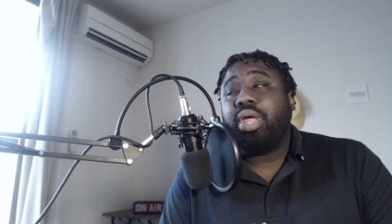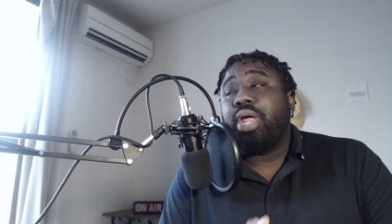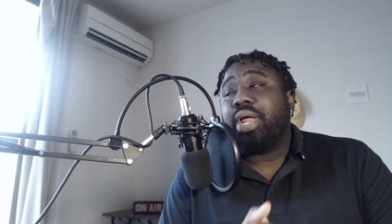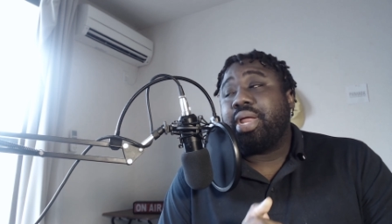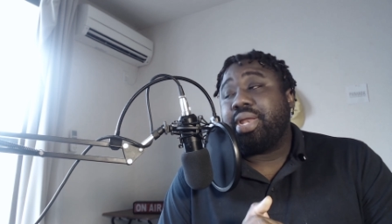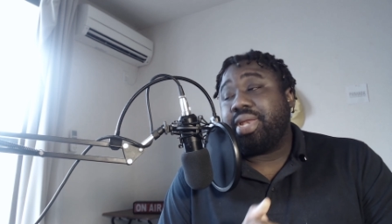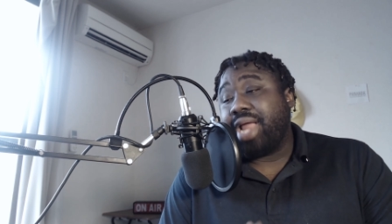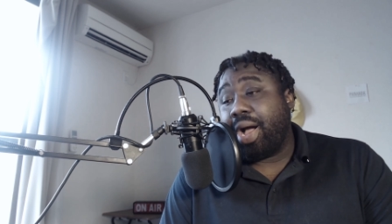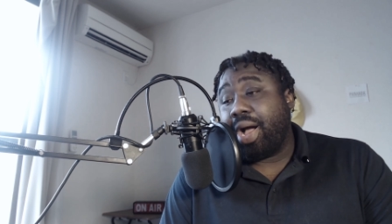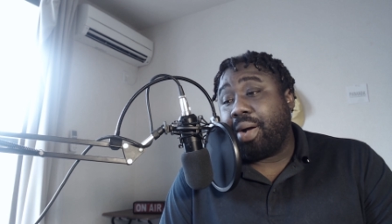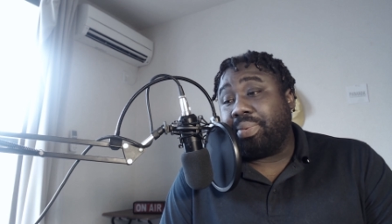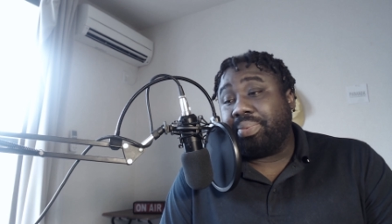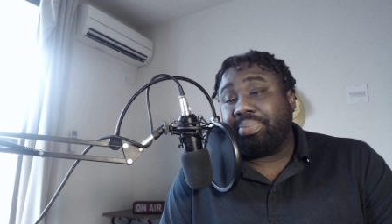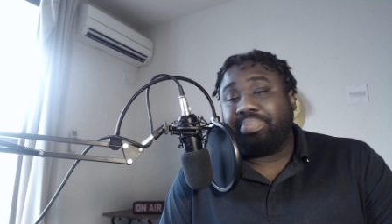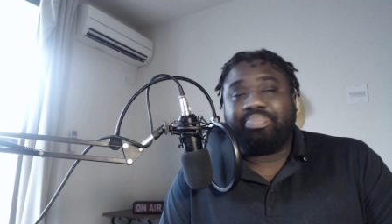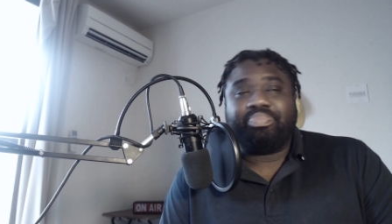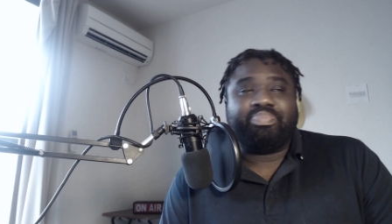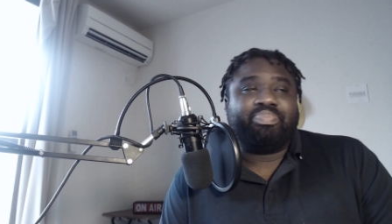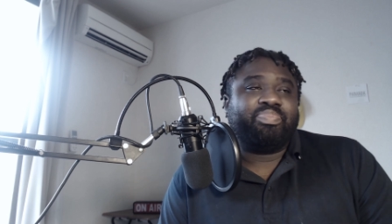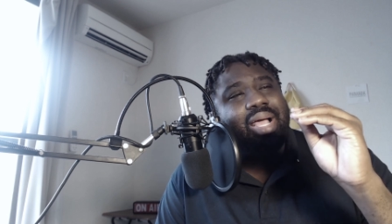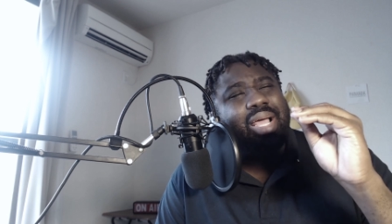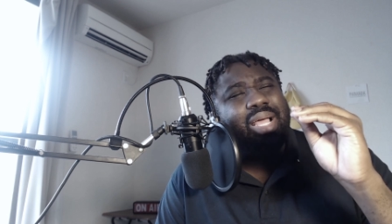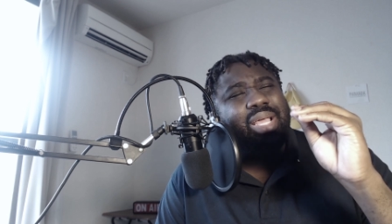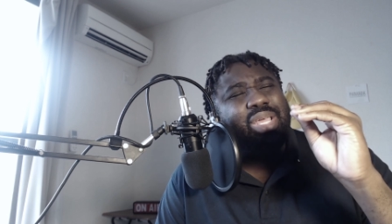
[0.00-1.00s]
Now,
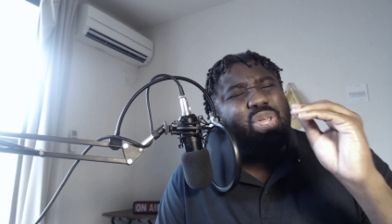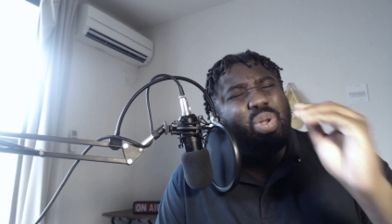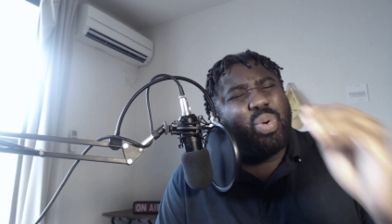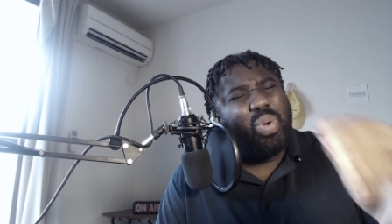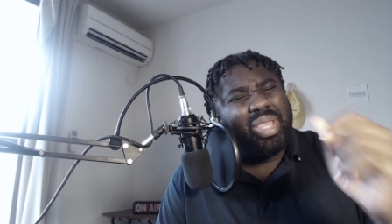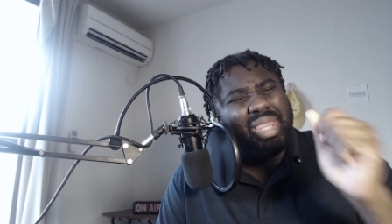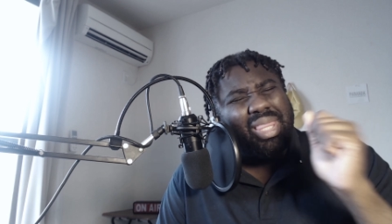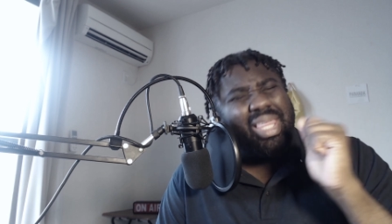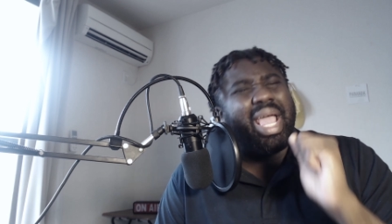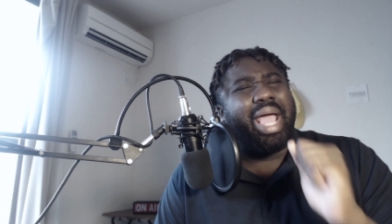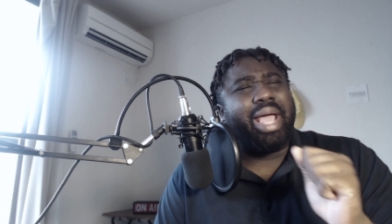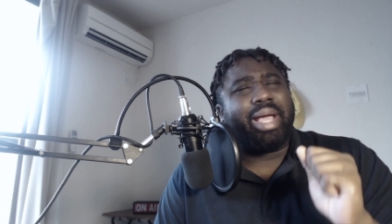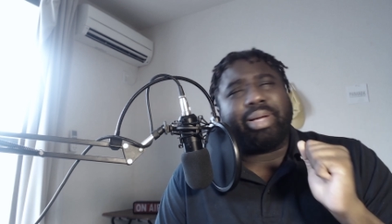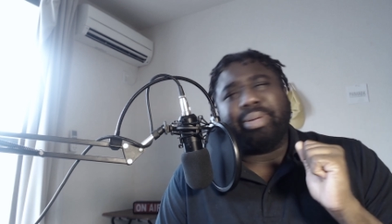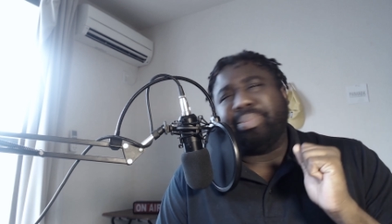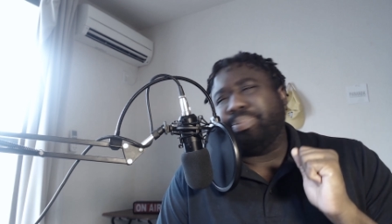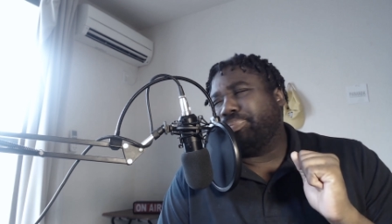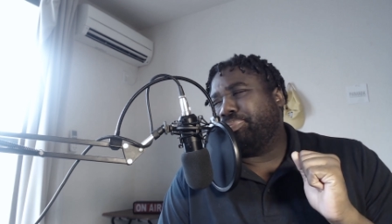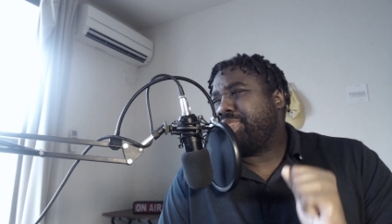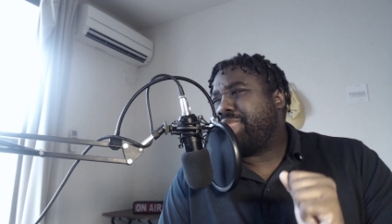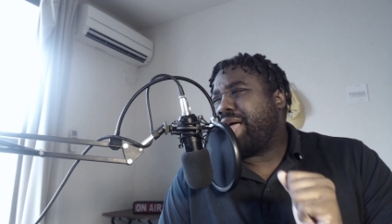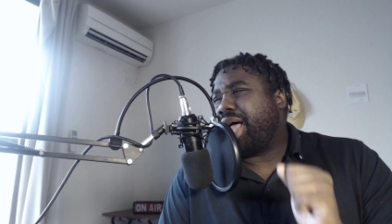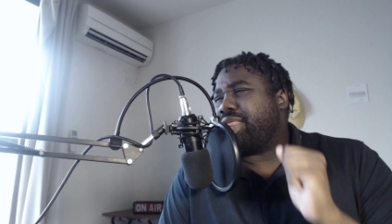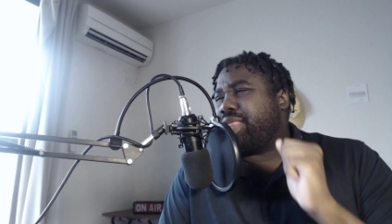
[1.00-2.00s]
you would think
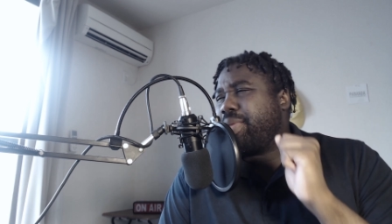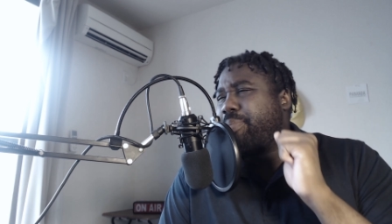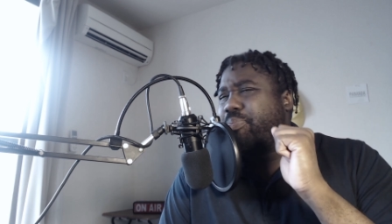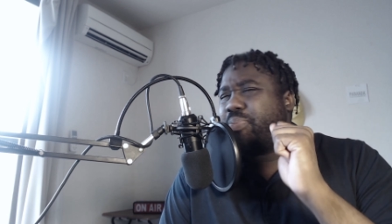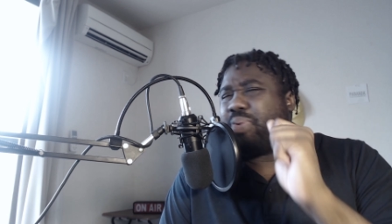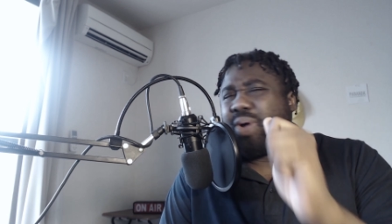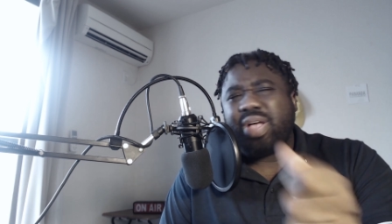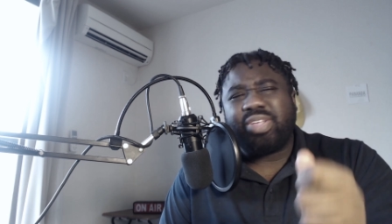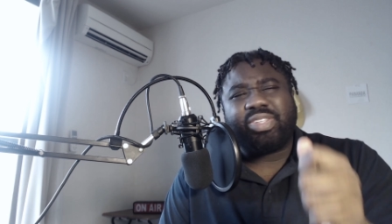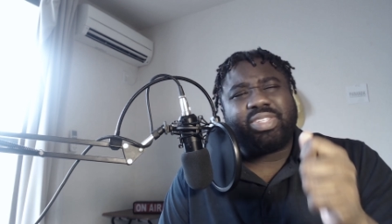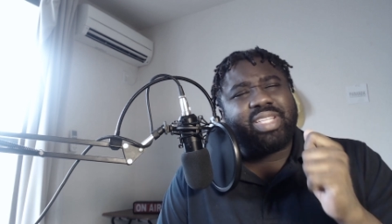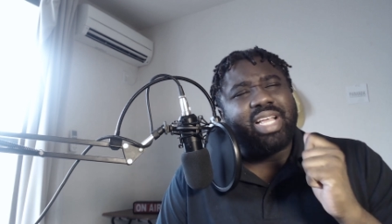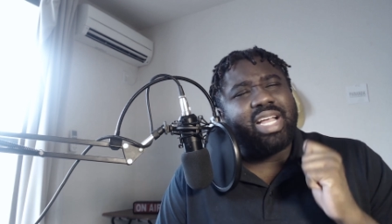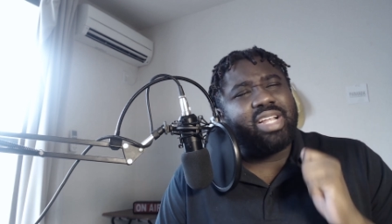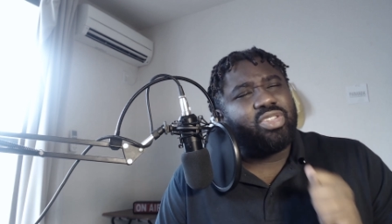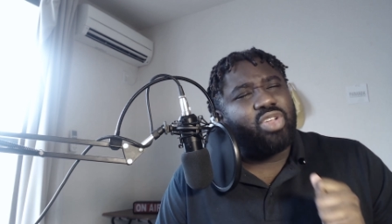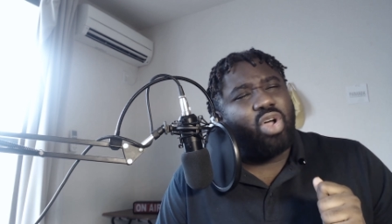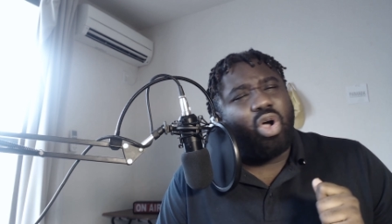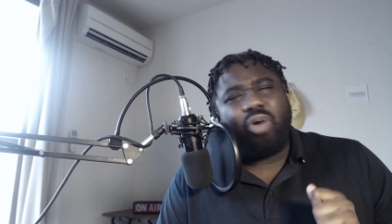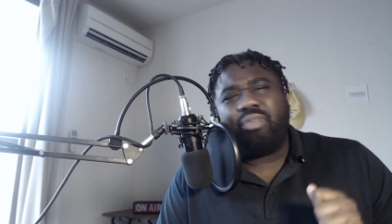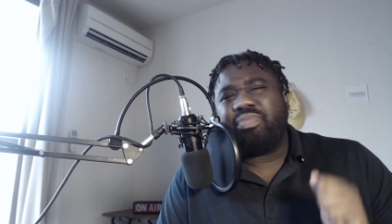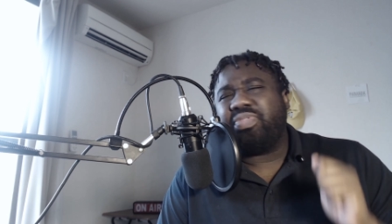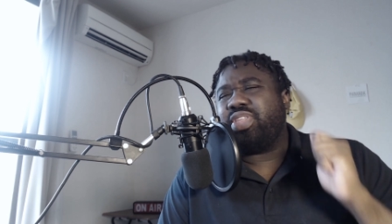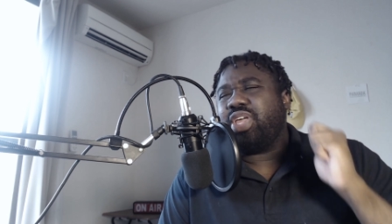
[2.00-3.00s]
that the president
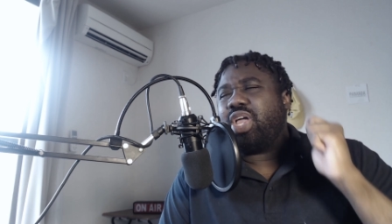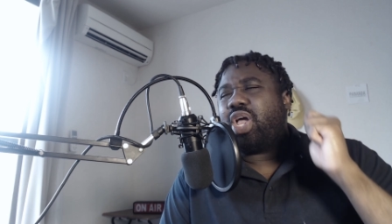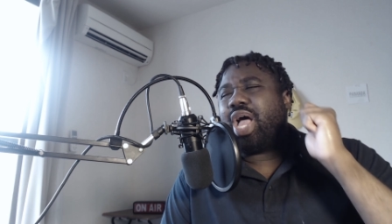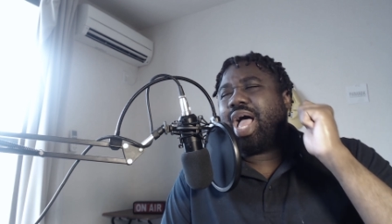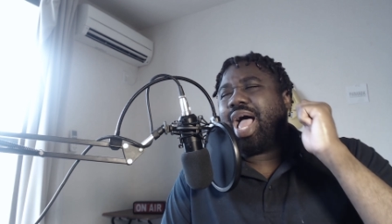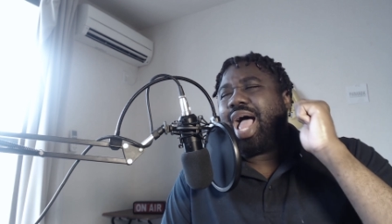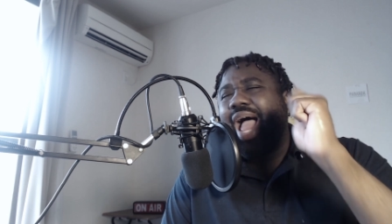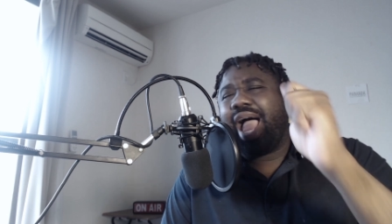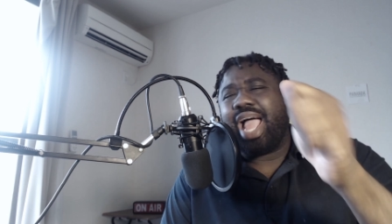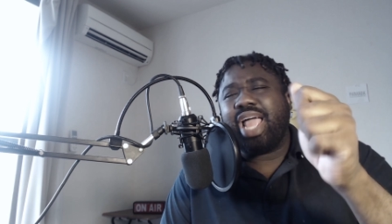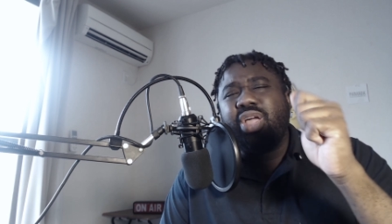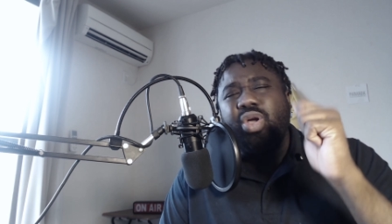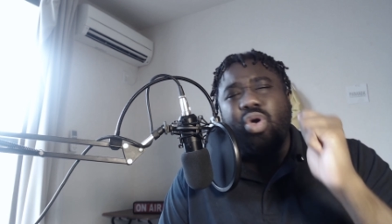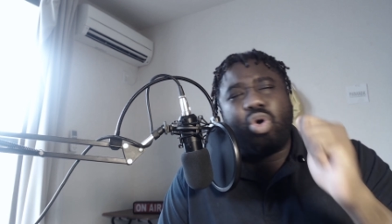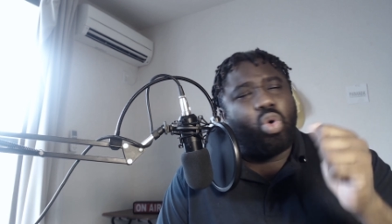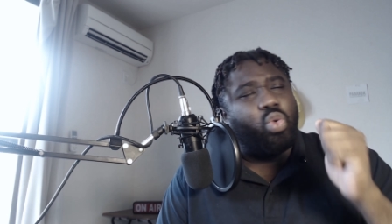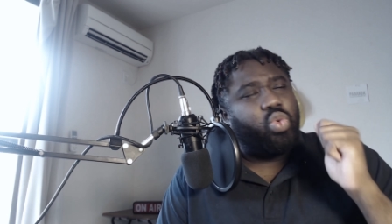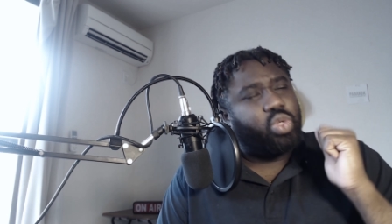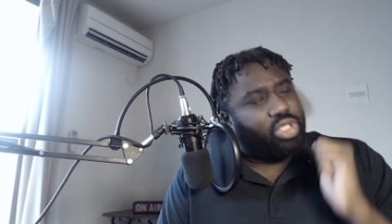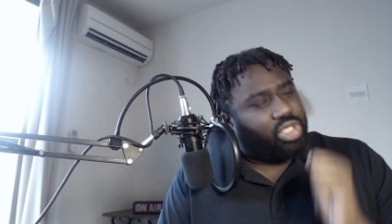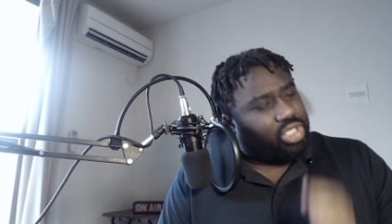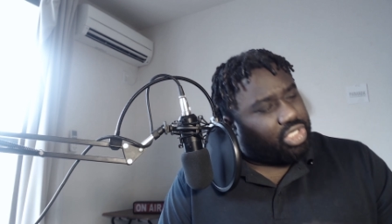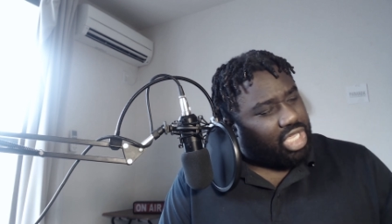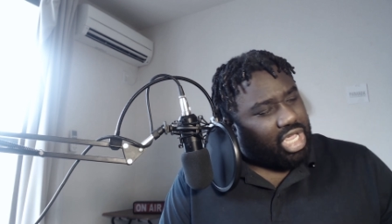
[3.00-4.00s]
of the
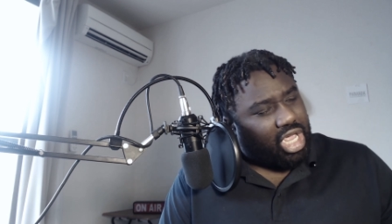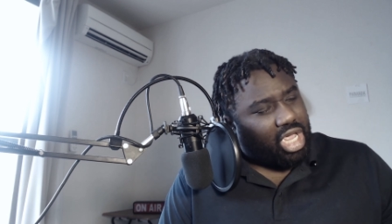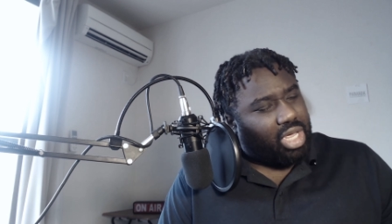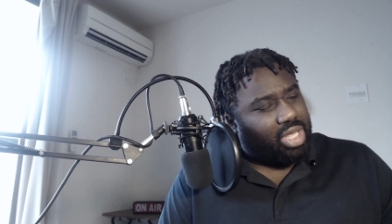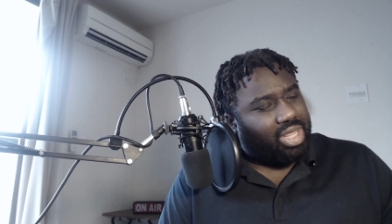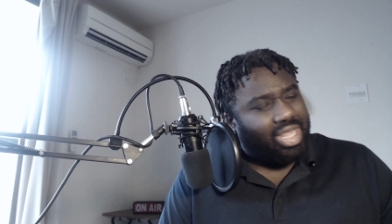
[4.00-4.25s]
IOC,